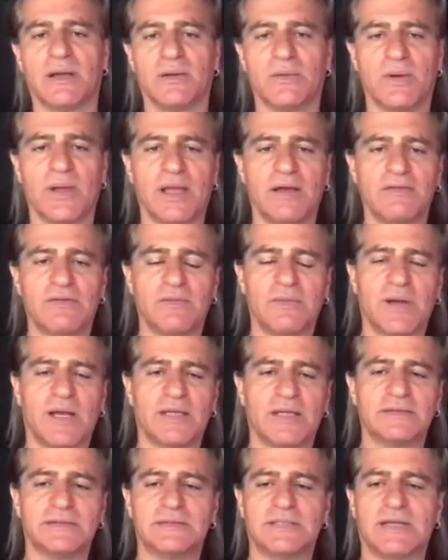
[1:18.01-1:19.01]
We have
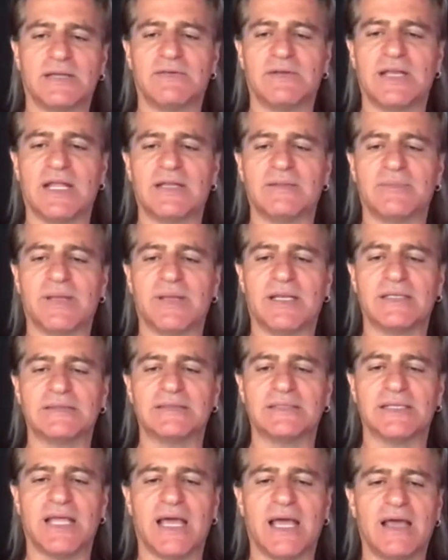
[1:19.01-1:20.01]
about seven, eight
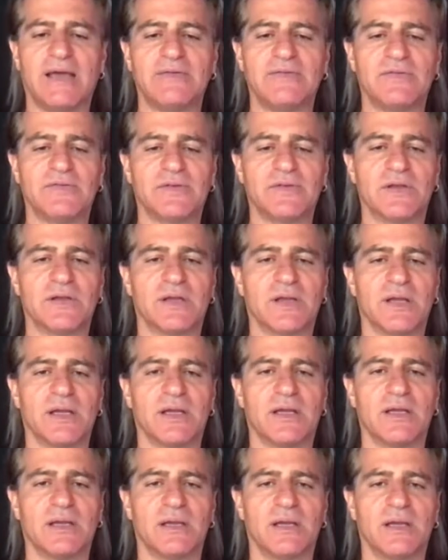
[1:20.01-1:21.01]
minutes left.
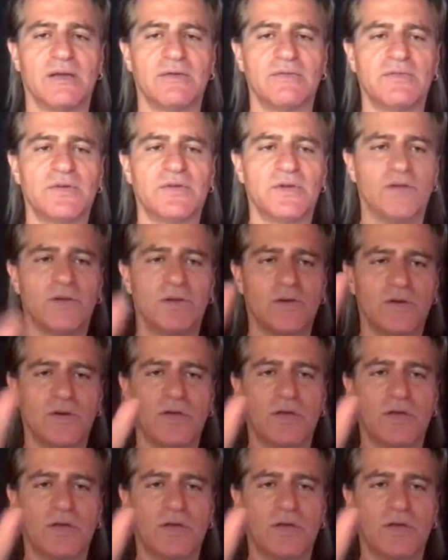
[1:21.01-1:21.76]
If you do, you